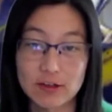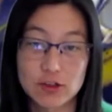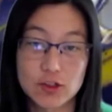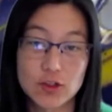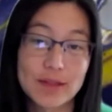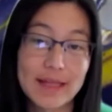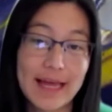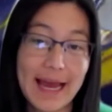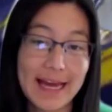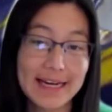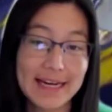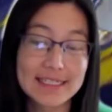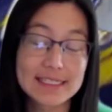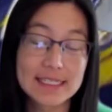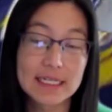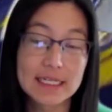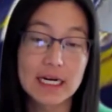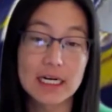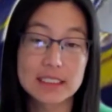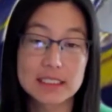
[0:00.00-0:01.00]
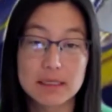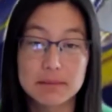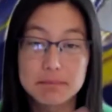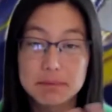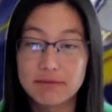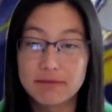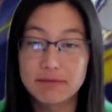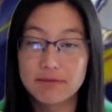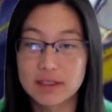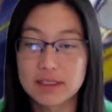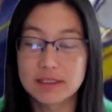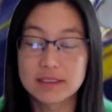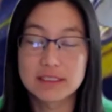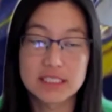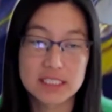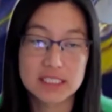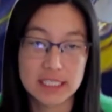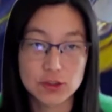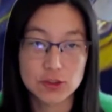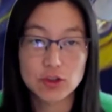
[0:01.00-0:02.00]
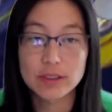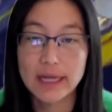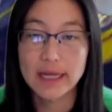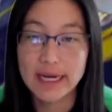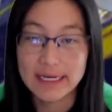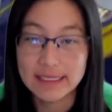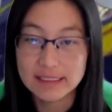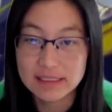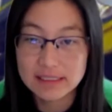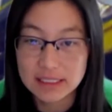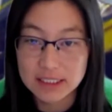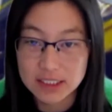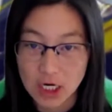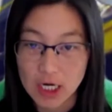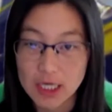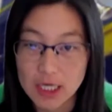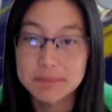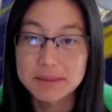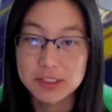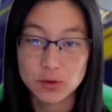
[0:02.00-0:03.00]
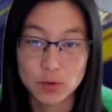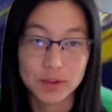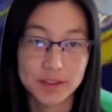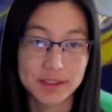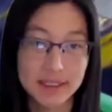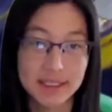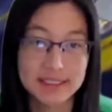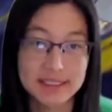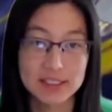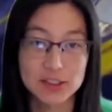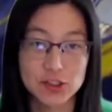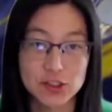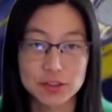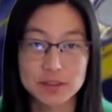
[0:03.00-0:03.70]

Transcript: So that is the concept of a decentralized autonomous organization.